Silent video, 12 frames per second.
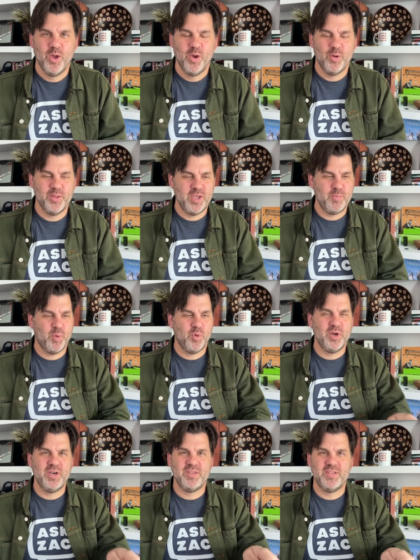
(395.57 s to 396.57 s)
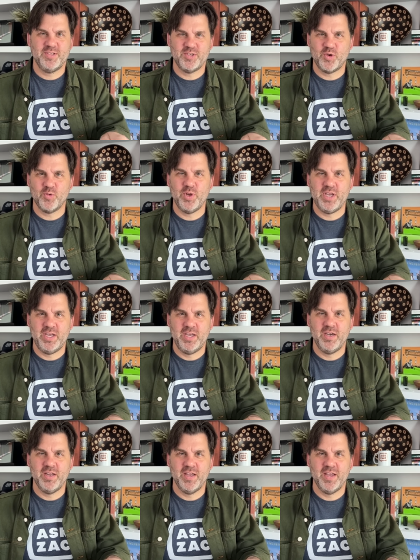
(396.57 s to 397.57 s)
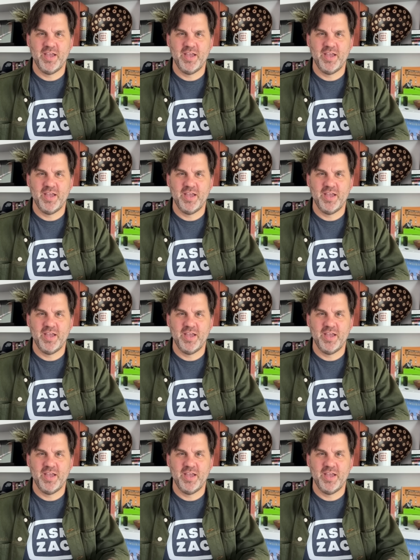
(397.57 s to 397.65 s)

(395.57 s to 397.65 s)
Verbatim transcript: Well, they point at the screen,